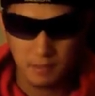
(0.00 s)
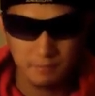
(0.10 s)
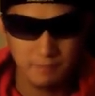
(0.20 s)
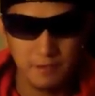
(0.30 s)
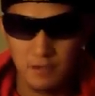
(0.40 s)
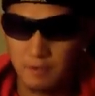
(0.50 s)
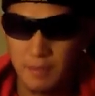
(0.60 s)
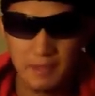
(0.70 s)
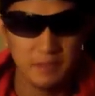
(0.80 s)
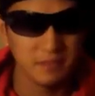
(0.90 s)
if you hear
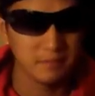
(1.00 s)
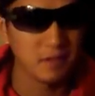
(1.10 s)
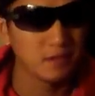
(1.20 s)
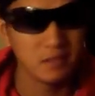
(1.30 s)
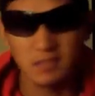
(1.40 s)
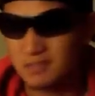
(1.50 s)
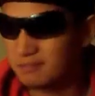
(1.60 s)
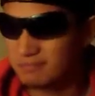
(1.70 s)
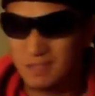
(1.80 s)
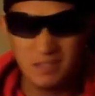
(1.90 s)
bad things about it,
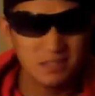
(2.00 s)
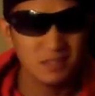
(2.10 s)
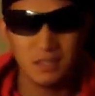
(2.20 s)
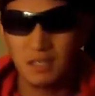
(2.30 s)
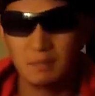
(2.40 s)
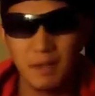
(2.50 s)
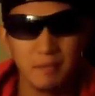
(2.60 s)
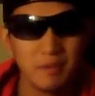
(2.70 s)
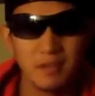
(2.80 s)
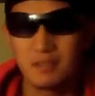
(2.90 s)
it's, in
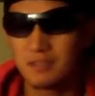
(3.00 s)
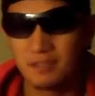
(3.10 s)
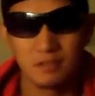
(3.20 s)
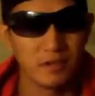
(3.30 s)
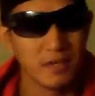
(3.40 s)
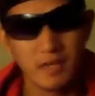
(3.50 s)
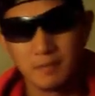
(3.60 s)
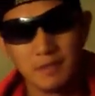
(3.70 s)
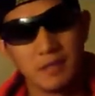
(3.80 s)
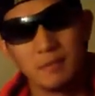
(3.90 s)
my opinion, still a great
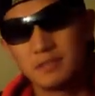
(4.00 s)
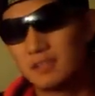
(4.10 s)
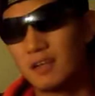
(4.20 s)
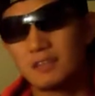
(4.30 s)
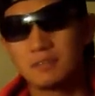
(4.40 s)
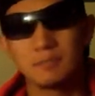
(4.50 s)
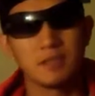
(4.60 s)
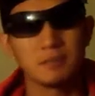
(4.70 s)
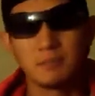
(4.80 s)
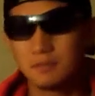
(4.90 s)
game. It, I mean, it's an awesome
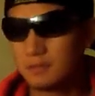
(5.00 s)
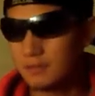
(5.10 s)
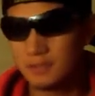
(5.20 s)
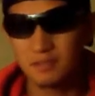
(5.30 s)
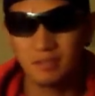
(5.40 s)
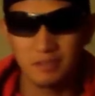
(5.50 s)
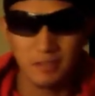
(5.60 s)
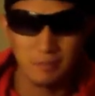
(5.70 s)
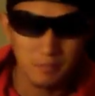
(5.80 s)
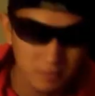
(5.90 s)
game. It's a Zelda game.